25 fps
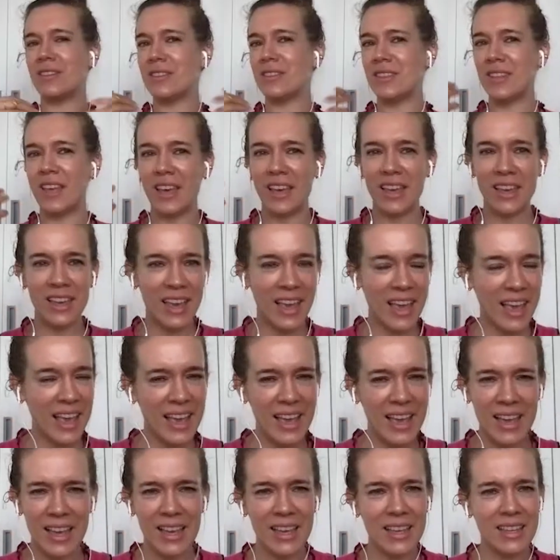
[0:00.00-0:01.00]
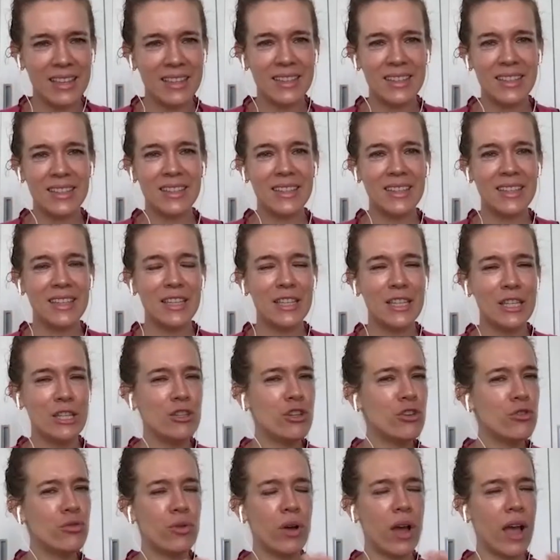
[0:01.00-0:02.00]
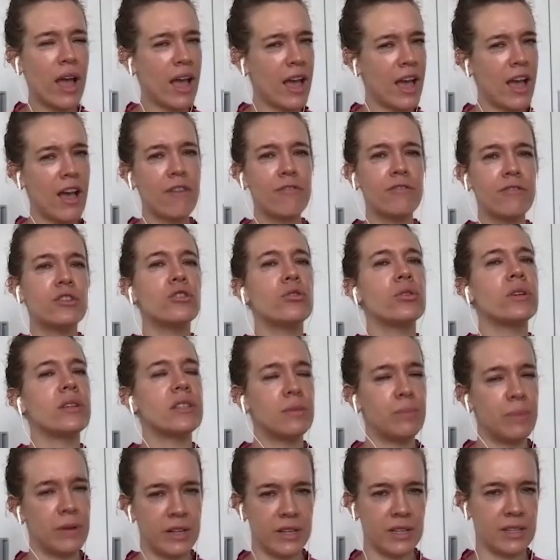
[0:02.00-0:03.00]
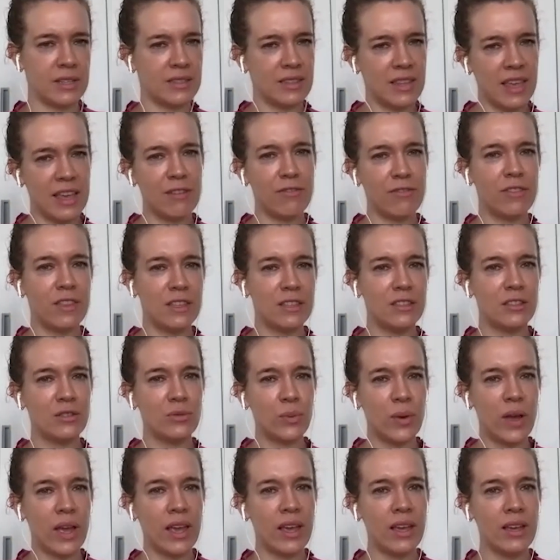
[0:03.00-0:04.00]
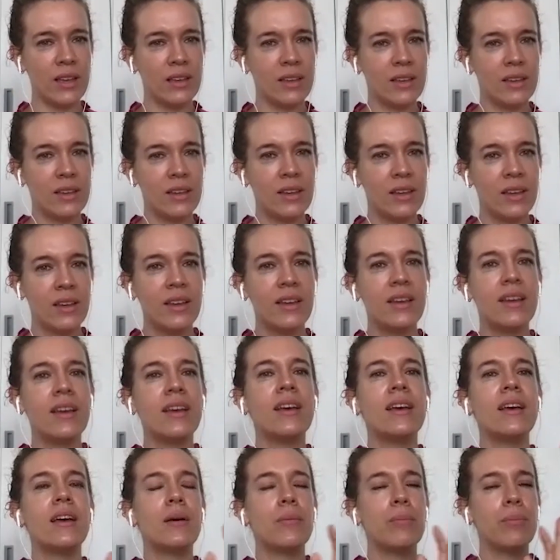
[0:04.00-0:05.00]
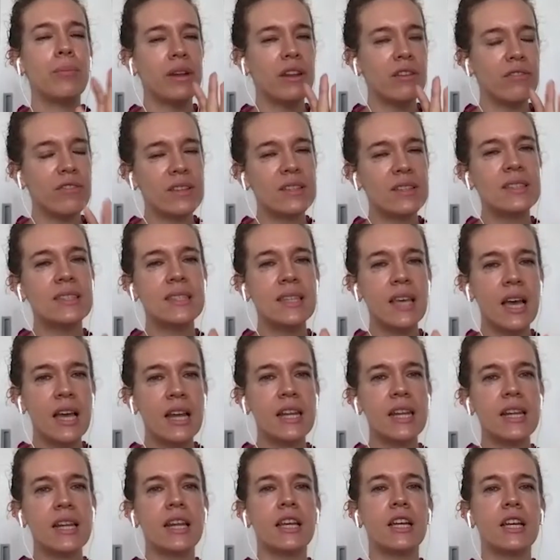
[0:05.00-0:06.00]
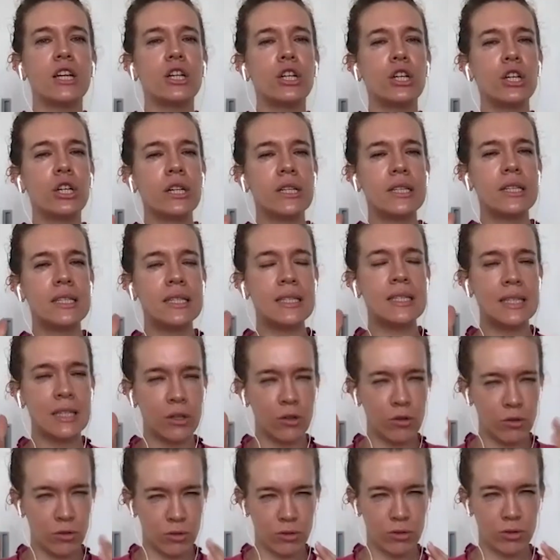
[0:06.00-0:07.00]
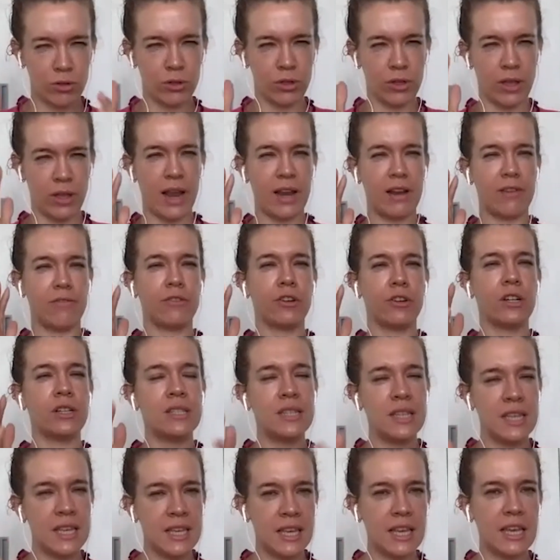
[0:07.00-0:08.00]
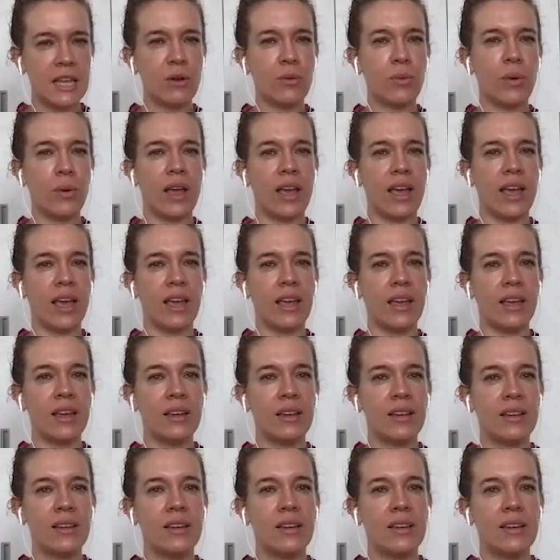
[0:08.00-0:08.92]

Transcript: is like, hey, you don't have to experience life this way. But if it's done in a critical, kind of critiquing way,